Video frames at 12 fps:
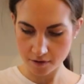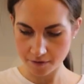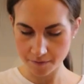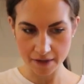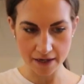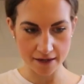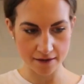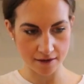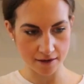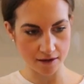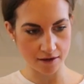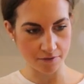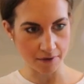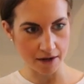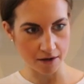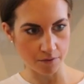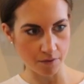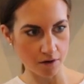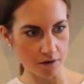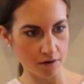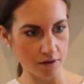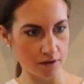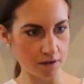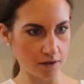just place things where you
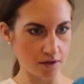want,